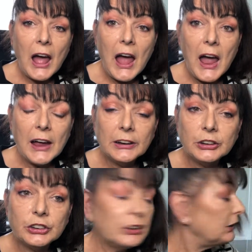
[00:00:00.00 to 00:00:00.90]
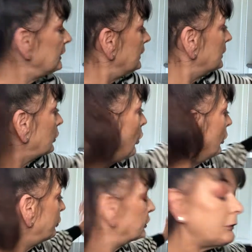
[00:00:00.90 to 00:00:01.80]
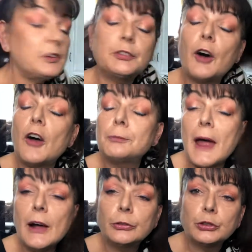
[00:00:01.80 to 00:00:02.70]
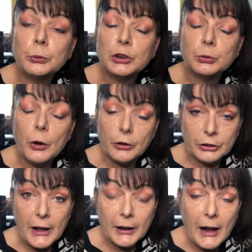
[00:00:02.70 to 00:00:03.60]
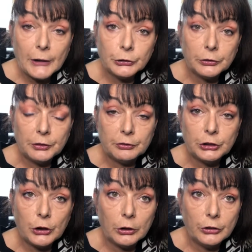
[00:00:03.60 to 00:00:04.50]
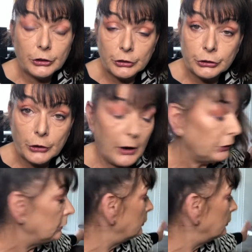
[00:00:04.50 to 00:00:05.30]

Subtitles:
and it costs £75, which works out at $150 Australian.